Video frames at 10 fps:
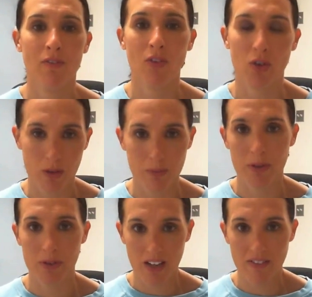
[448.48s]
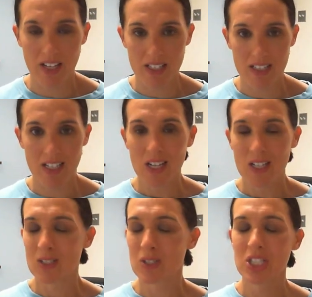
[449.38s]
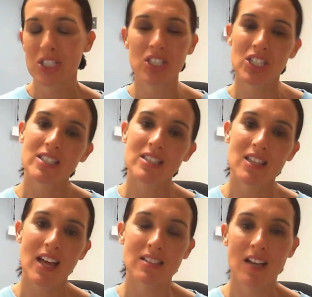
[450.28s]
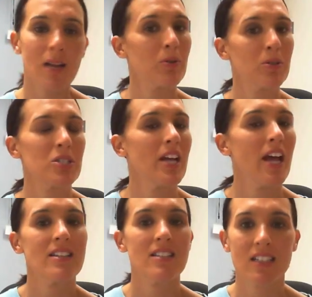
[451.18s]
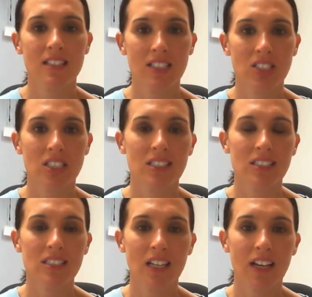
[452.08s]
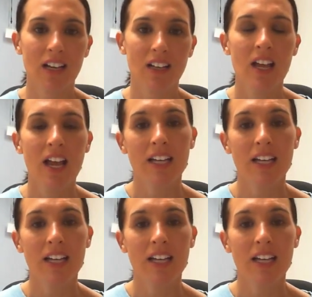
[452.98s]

for her birthday events. So she's just that type where she has that attention to detail.